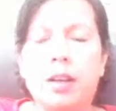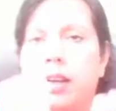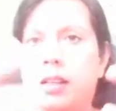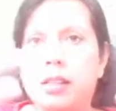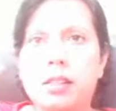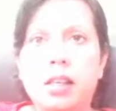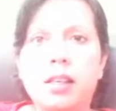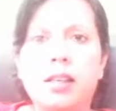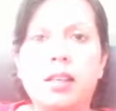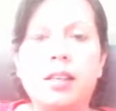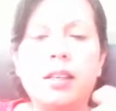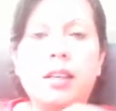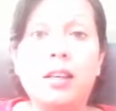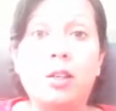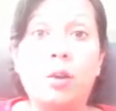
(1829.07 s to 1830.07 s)
and
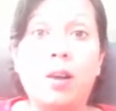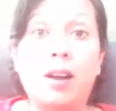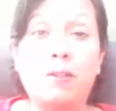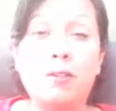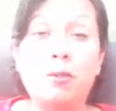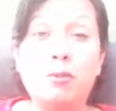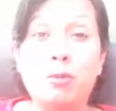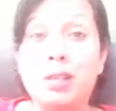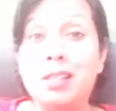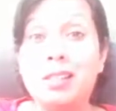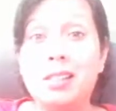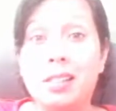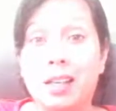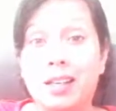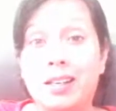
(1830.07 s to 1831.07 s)
suddenly you have to
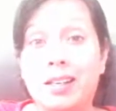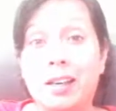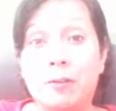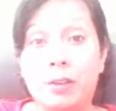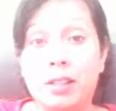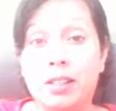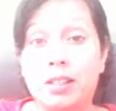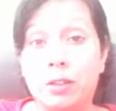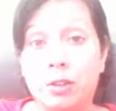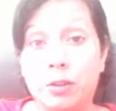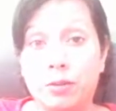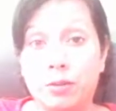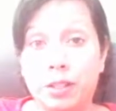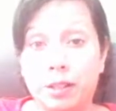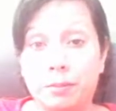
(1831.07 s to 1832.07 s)
redesign everything that
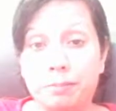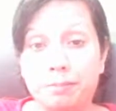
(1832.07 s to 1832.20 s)
you've done.